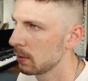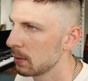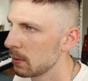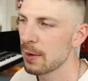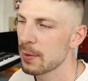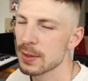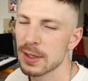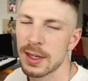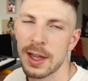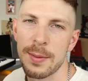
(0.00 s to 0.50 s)

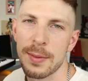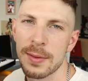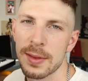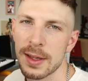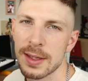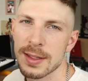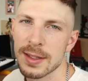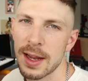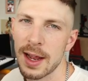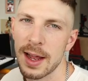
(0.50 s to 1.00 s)
There was a couple
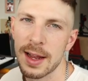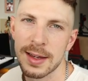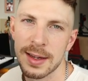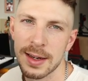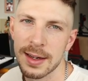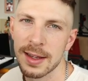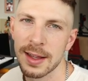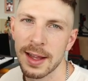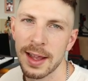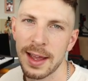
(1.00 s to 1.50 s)
things that I
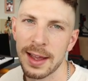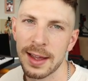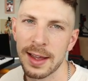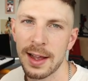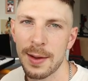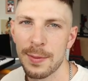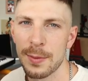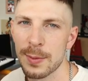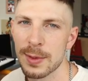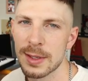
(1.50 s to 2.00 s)
didn't like,
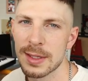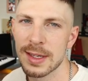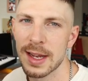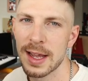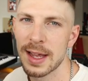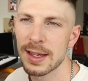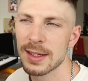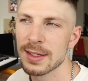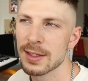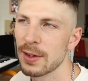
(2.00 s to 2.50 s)
a couple
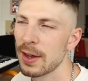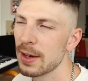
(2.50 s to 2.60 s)
mistakes,